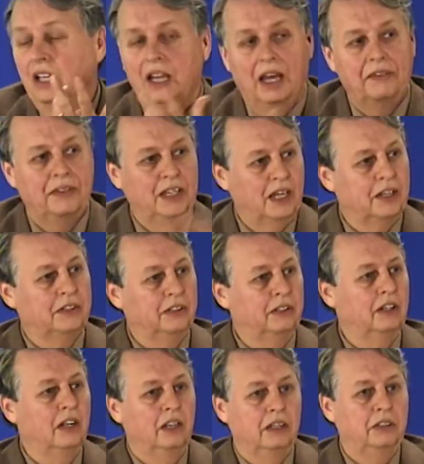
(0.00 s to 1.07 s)
and the other
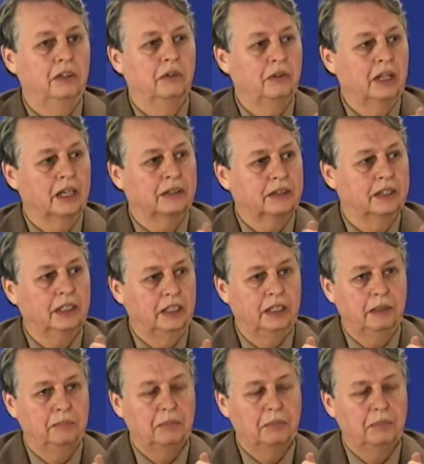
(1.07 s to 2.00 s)
you get the